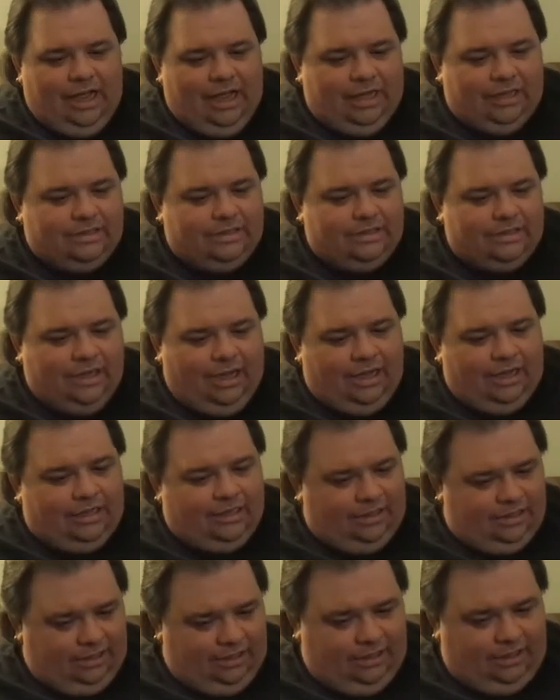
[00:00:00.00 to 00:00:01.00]
It's not
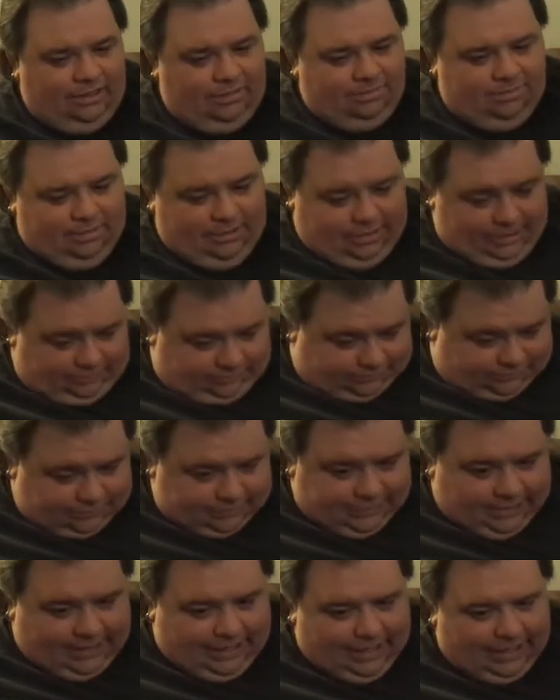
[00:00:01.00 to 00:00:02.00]
like, be careful,
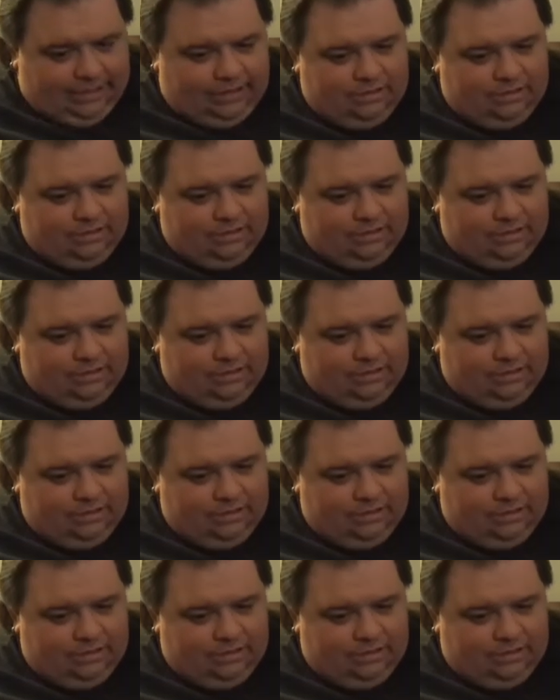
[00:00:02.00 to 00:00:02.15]
it's hot.